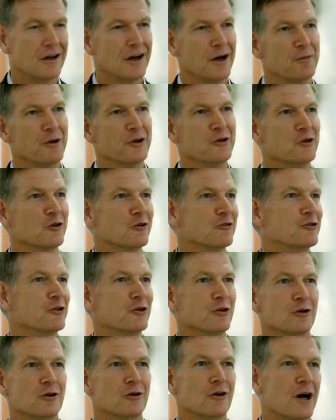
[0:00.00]
I've been to a
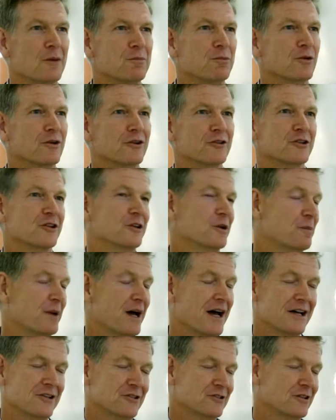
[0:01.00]
few operas in the
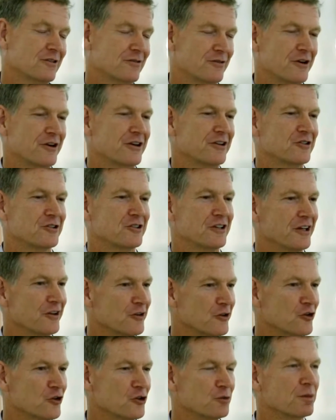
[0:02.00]
past at various
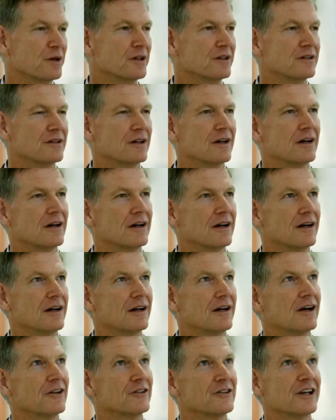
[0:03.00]
theaters, but
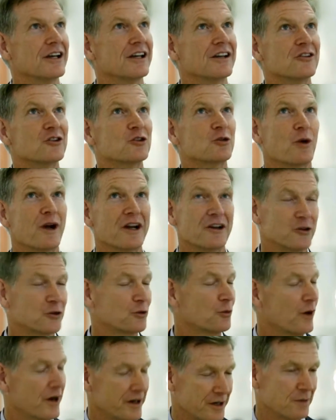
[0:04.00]
I'll tell you, this ranks
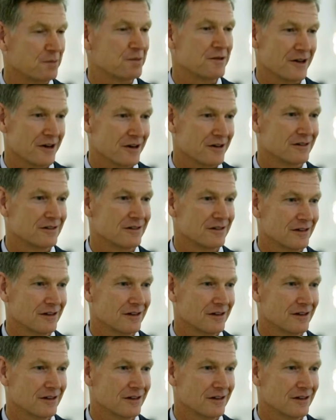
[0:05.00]
right up there.